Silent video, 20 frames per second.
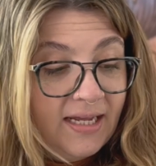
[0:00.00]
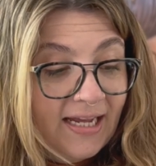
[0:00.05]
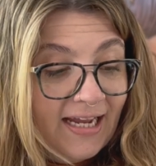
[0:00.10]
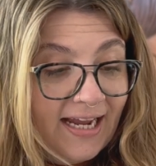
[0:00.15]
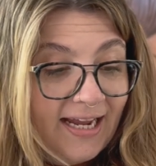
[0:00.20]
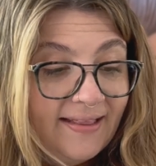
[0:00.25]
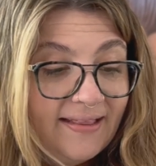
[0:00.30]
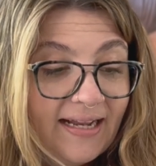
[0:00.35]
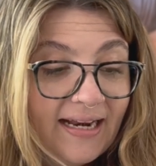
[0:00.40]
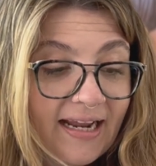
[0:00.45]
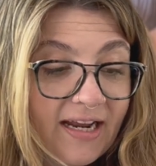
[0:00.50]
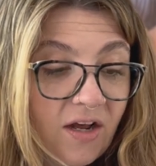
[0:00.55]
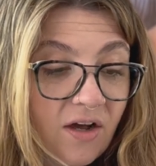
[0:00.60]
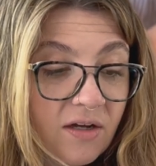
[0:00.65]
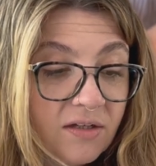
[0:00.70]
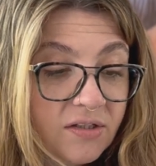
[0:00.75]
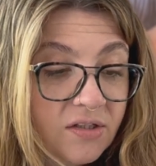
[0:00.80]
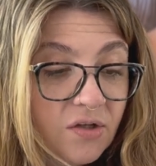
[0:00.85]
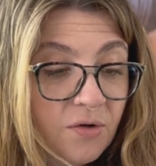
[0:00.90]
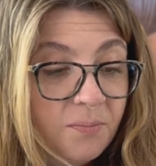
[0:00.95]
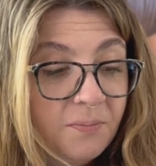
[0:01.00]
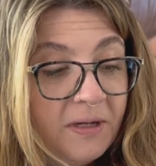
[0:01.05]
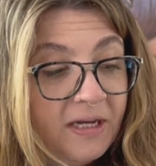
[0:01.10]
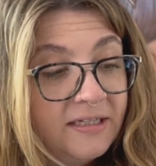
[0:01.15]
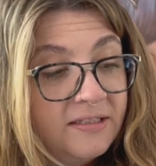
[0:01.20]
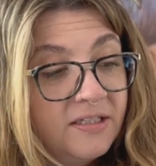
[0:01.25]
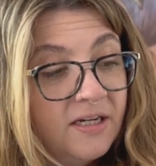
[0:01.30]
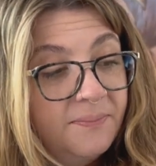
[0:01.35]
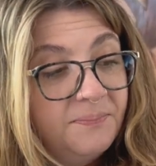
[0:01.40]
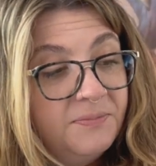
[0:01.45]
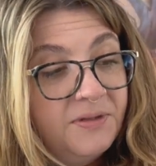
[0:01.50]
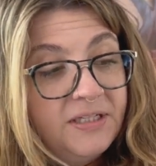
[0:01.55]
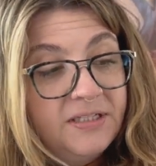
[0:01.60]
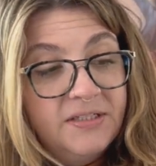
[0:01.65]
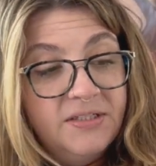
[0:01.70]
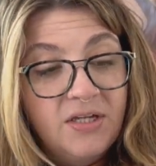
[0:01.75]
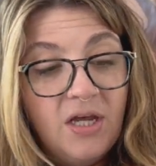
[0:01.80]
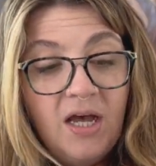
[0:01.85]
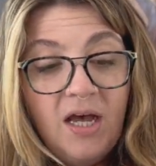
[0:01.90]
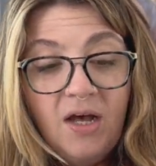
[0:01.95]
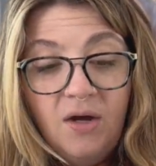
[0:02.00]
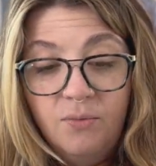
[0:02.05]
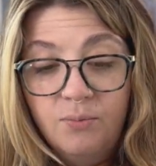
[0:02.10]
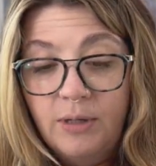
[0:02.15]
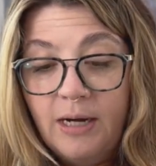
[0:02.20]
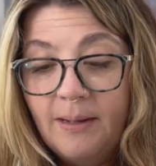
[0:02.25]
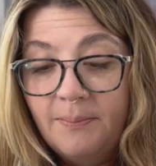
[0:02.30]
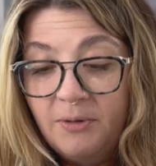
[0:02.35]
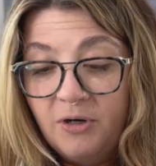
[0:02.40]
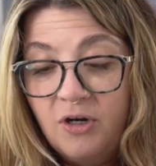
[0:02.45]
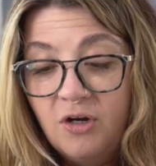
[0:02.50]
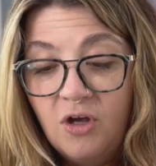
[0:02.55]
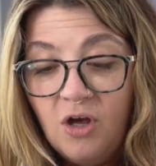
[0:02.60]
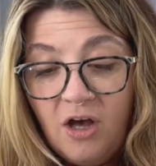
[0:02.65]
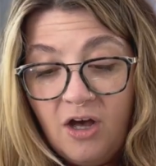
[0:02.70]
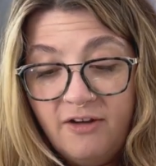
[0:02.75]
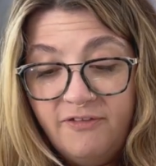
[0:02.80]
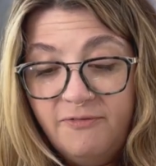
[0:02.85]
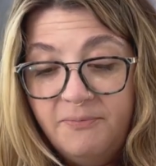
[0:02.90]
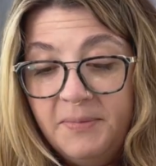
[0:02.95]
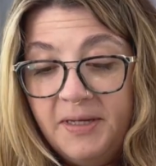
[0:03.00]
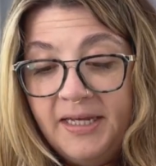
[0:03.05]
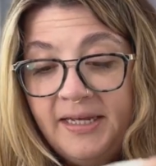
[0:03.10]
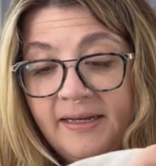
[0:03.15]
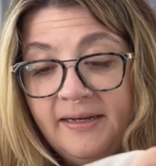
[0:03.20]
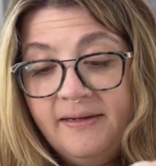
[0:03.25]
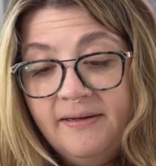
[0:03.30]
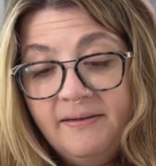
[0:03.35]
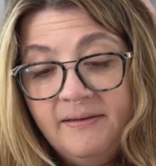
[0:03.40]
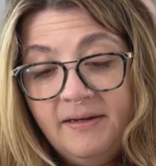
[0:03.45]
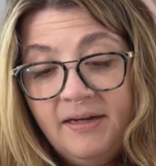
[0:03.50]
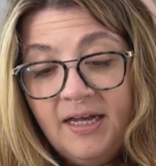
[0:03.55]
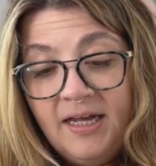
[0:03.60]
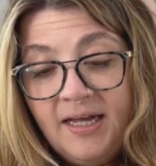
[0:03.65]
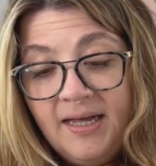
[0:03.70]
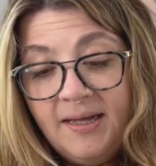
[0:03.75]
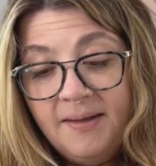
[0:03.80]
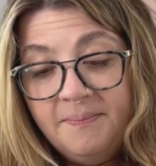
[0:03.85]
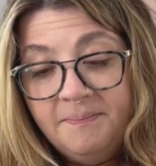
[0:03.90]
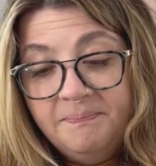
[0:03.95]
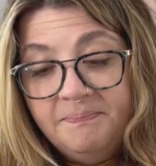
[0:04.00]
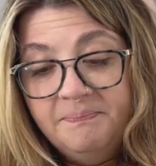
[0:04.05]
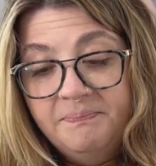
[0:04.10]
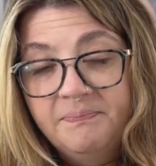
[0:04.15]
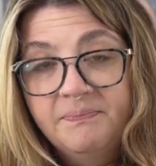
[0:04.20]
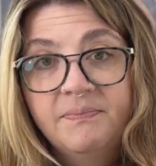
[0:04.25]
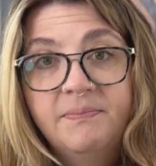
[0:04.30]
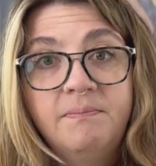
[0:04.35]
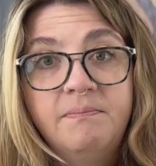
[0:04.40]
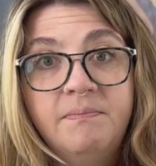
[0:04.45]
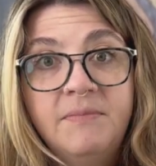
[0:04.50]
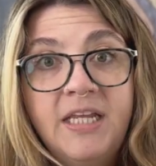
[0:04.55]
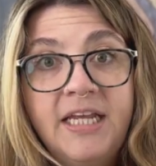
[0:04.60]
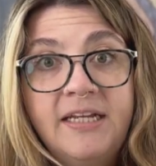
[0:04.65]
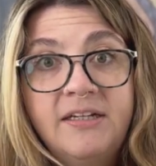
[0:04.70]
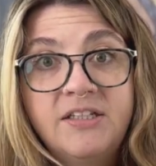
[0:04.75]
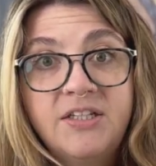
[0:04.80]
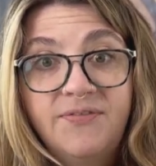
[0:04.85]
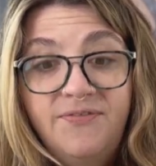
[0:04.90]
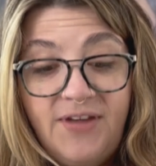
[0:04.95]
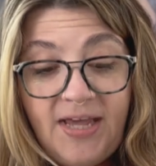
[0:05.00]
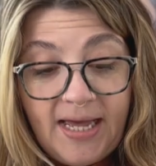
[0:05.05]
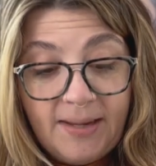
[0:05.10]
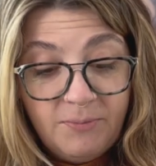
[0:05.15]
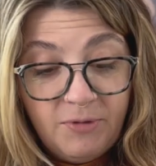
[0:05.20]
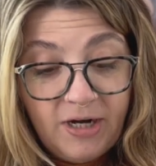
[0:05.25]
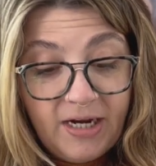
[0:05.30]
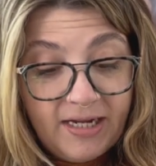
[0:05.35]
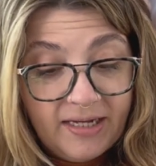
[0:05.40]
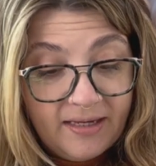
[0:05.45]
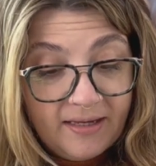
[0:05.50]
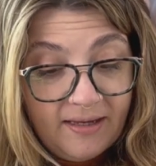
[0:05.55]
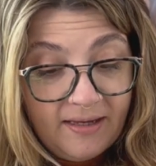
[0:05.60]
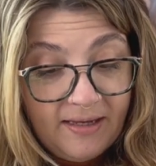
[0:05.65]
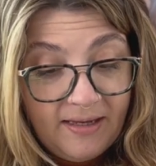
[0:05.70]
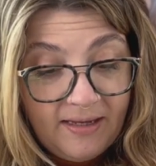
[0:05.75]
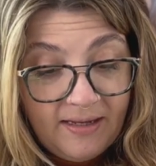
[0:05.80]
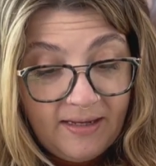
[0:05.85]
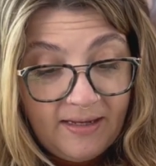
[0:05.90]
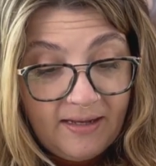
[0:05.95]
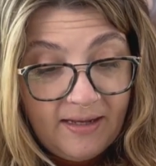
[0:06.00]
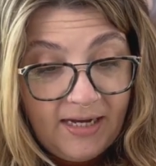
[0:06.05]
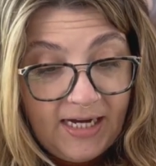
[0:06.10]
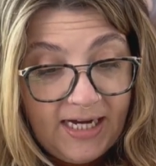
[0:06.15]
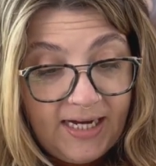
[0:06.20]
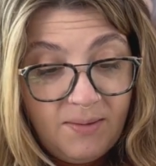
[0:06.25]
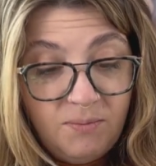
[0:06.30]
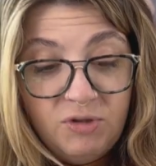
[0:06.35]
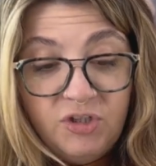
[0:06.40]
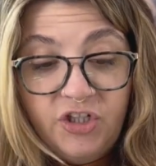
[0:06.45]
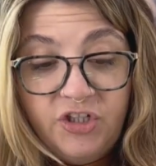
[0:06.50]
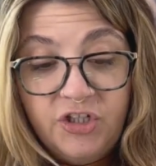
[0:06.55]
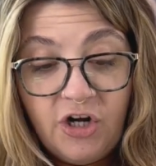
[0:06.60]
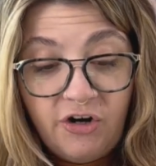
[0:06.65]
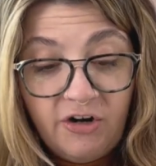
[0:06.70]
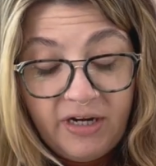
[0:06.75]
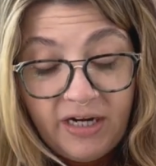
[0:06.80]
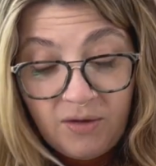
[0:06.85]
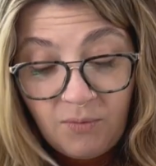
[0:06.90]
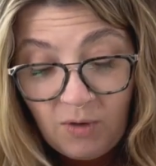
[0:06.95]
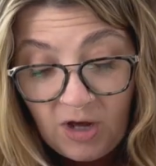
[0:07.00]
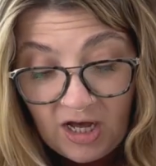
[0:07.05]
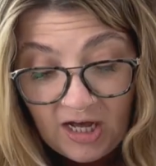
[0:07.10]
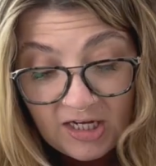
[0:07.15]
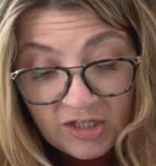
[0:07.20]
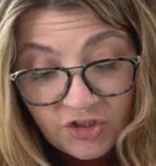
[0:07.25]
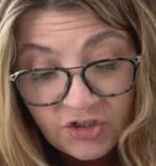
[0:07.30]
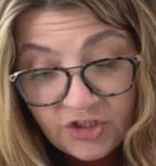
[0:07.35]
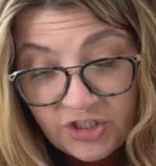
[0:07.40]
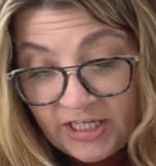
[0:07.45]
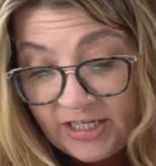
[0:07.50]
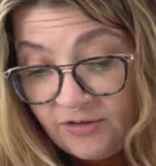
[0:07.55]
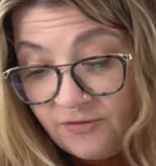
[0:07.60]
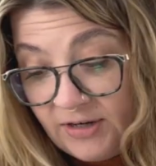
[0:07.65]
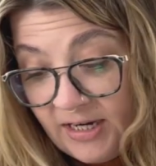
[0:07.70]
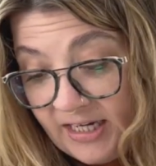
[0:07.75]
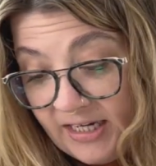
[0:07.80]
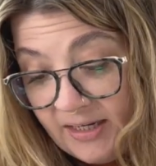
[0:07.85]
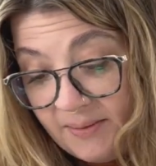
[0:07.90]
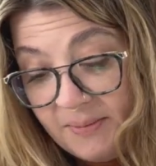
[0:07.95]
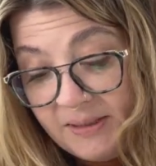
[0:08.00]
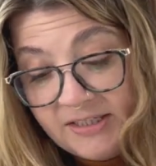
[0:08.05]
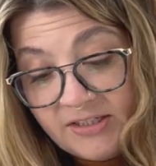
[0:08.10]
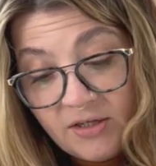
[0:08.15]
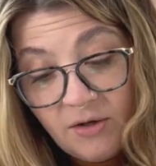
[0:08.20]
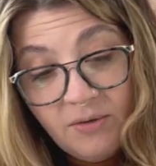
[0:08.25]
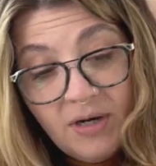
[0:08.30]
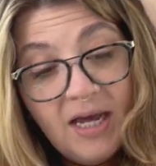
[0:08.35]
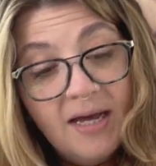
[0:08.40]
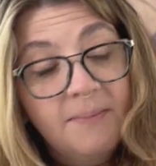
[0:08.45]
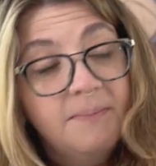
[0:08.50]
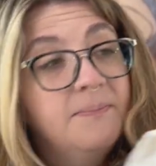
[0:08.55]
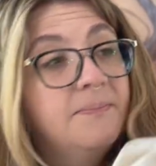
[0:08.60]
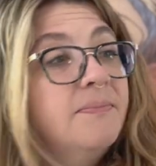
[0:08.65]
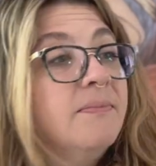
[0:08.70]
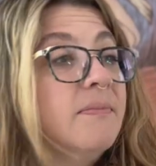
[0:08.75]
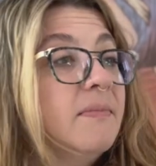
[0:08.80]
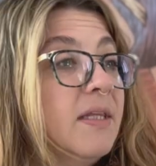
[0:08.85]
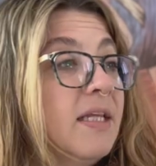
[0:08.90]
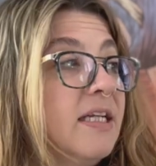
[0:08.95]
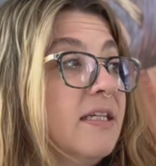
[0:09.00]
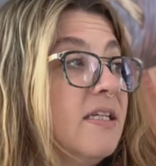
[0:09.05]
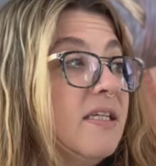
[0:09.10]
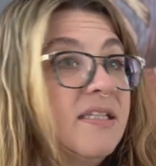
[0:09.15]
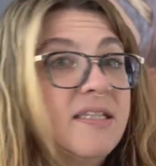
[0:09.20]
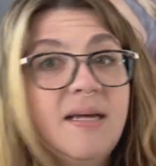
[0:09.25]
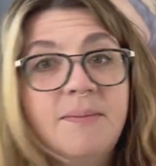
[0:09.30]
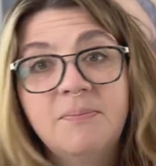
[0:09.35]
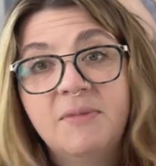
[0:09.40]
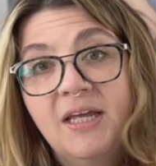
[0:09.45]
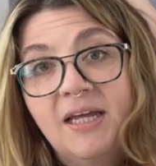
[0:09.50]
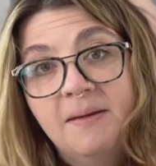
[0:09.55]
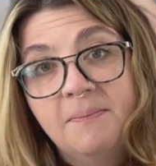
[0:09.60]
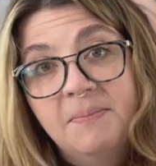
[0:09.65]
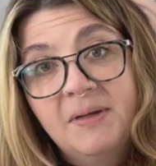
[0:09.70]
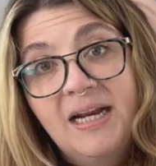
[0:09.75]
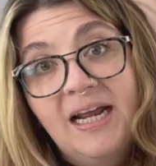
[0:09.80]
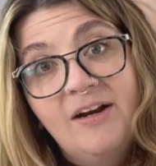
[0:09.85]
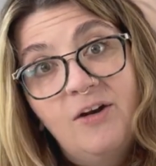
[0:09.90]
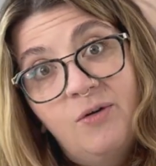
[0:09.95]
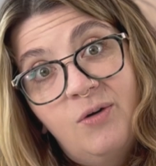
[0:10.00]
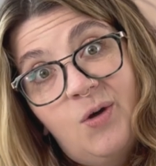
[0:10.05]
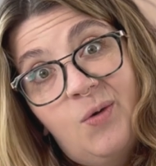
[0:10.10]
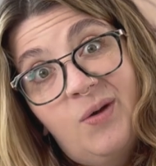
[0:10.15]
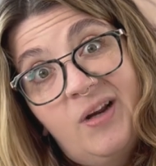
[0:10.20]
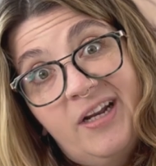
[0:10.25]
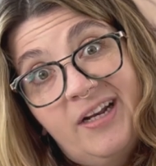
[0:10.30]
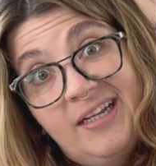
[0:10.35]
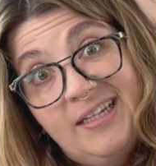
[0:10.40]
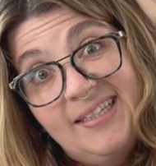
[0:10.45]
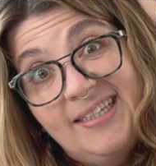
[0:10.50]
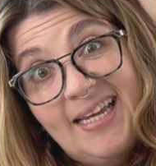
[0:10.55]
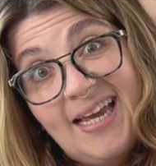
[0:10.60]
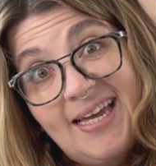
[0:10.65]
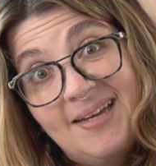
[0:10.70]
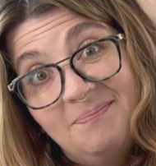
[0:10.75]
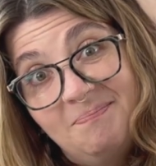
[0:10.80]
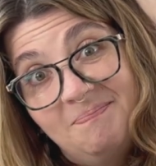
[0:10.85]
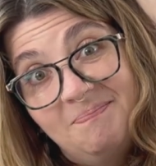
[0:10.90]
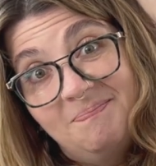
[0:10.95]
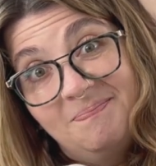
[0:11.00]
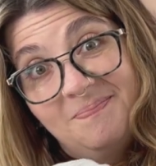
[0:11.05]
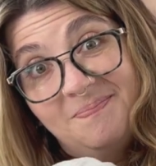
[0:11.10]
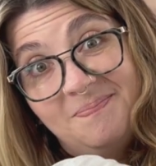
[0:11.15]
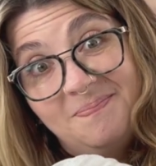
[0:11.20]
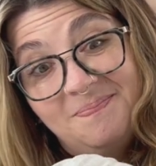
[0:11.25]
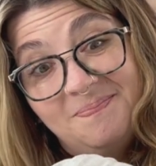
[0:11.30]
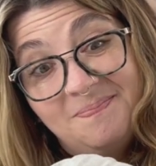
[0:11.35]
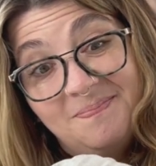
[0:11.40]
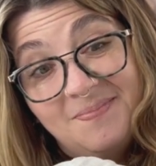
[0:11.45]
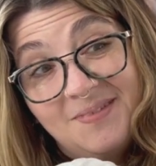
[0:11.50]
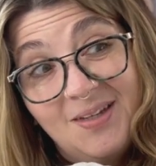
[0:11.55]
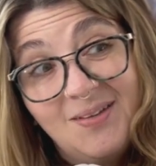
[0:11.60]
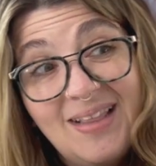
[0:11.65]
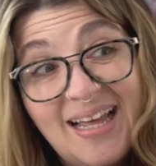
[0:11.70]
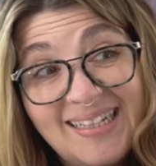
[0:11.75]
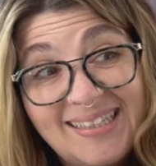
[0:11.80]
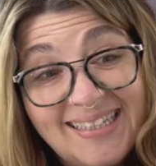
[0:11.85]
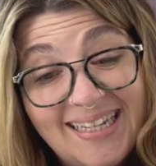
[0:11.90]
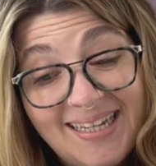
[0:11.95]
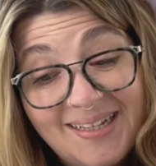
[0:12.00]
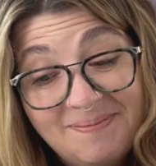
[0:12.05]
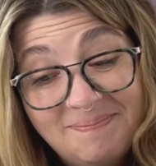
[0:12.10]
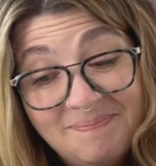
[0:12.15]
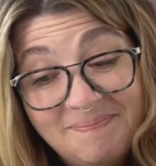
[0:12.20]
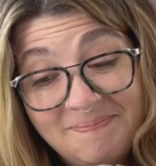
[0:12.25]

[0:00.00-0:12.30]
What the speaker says: And then I also picked up this Robert Kaufman knit fabric, which is already washed and ready to be sewn up into something, but I don't know what it is yet. So that's it.